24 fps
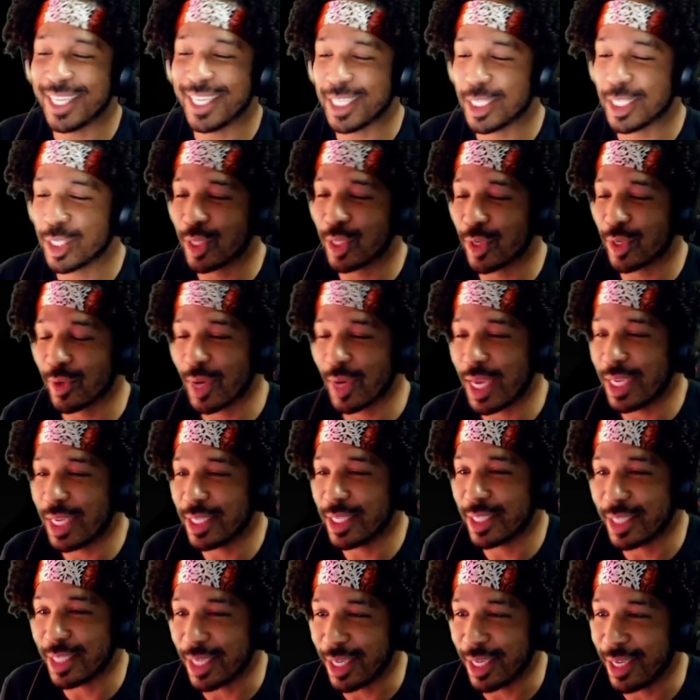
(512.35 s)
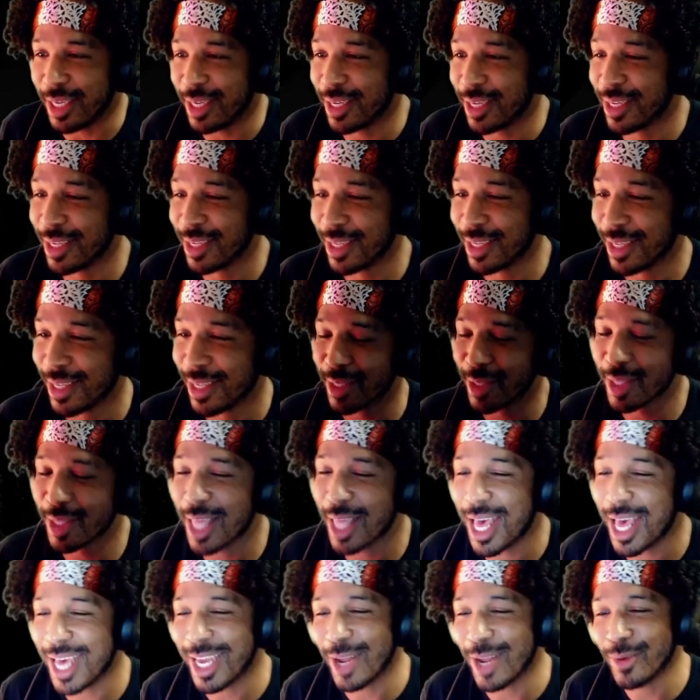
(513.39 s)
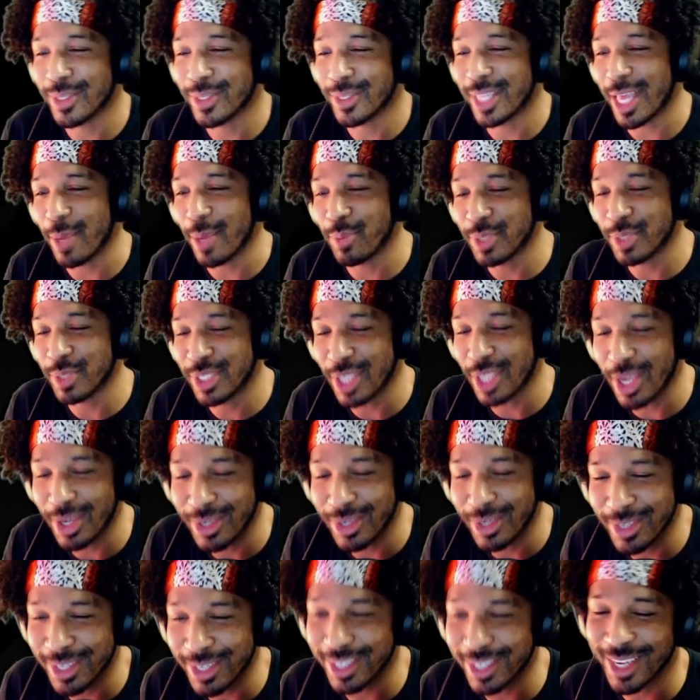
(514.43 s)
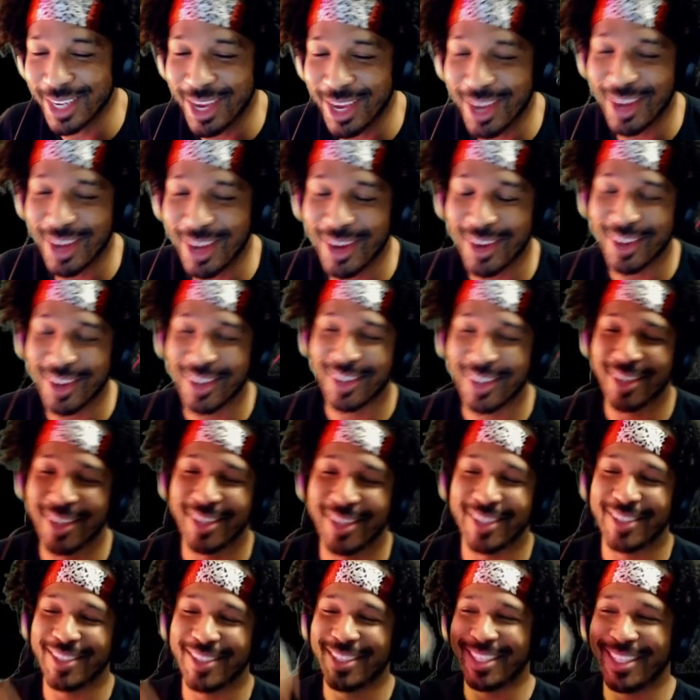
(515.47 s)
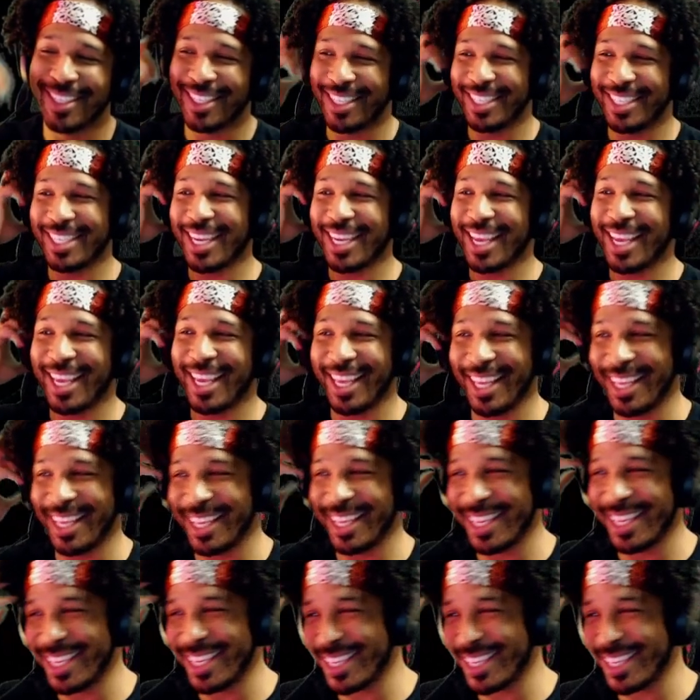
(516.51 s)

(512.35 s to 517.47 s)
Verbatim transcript: is crazy. Nah, that was the episode? Oh, shit.